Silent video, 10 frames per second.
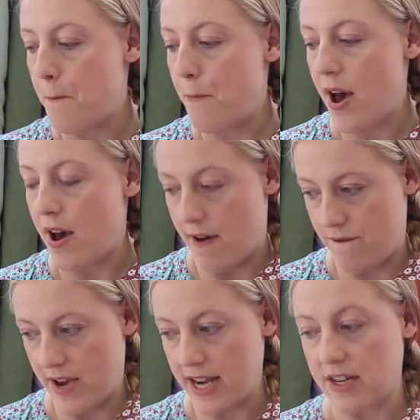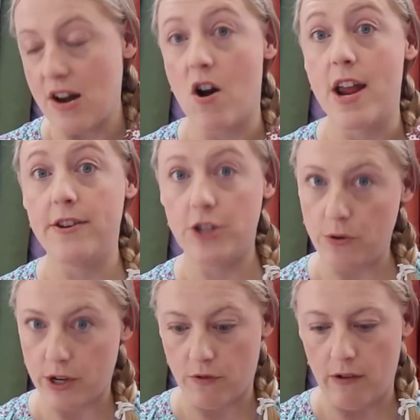perfect, and I
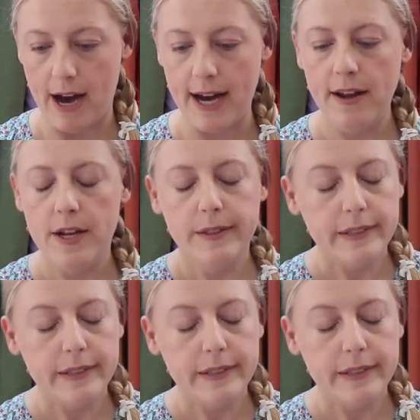do agree,